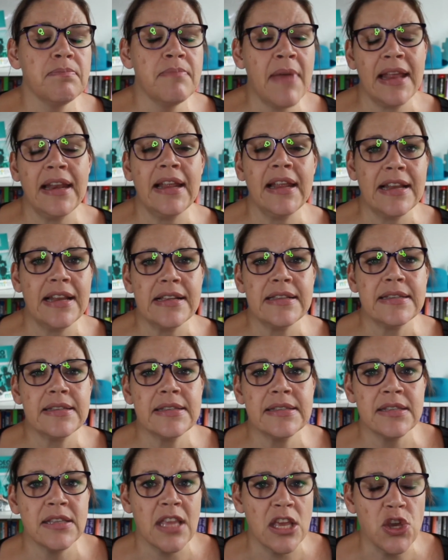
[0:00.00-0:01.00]
mailing
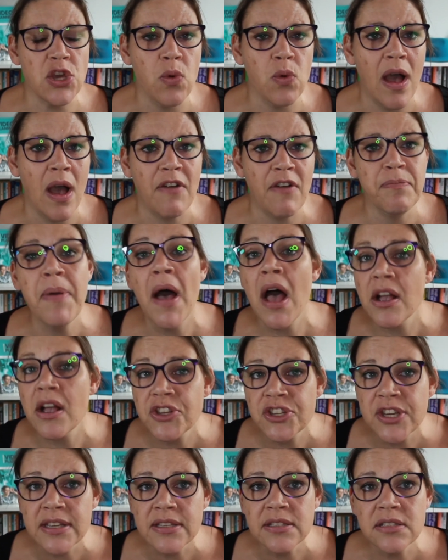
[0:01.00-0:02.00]
lists that you have
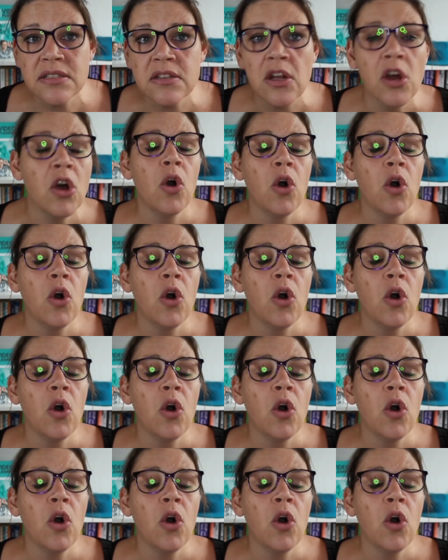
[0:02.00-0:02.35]
purchased